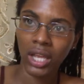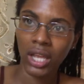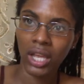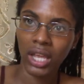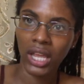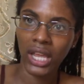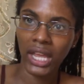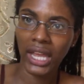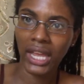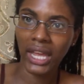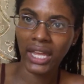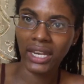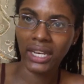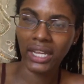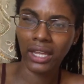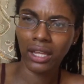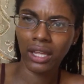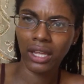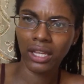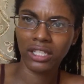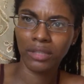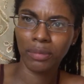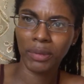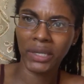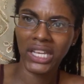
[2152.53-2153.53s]
And
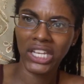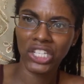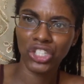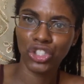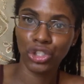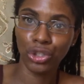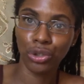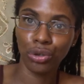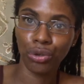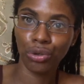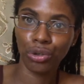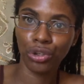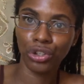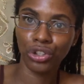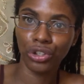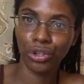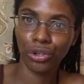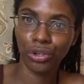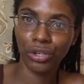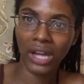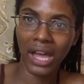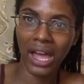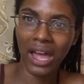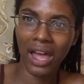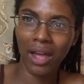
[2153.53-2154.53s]
it's because you're
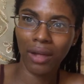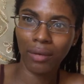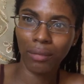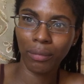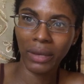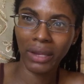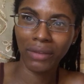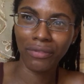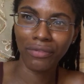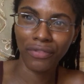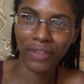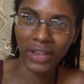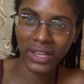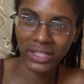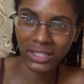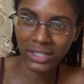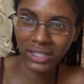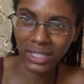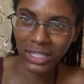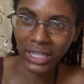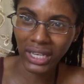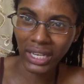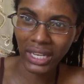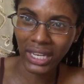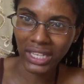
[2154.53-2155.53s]
not
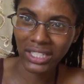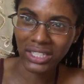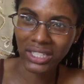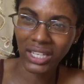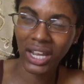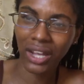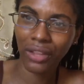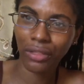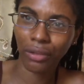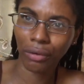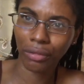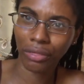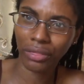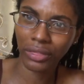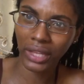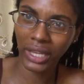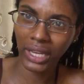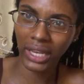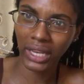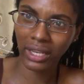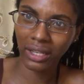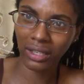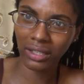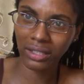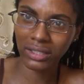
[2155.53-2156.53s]
investing it into other
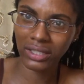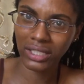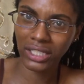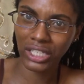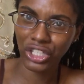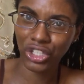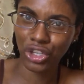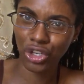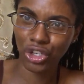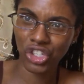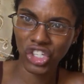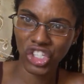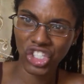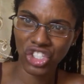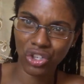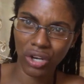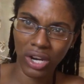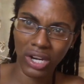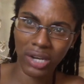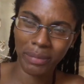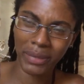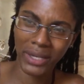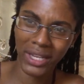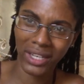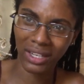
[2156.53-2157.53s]
things, and you're just trying
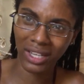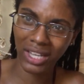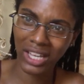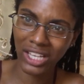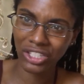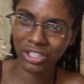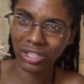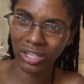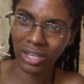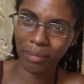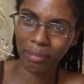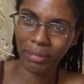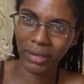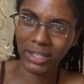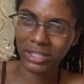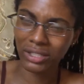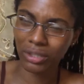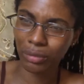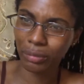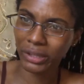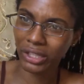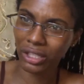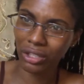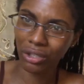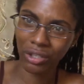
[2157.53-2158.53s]
to be on the hustle and bustle.
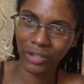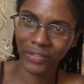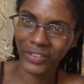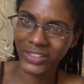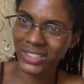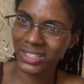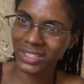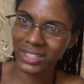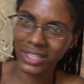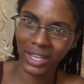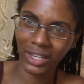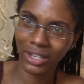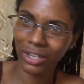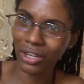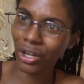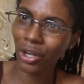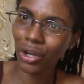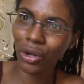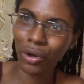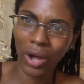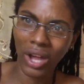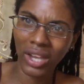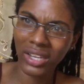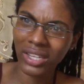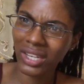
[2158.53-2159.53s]
But the universe is like,
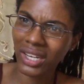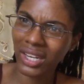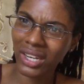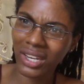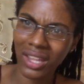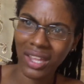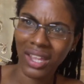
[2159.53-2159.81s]
no, I didn't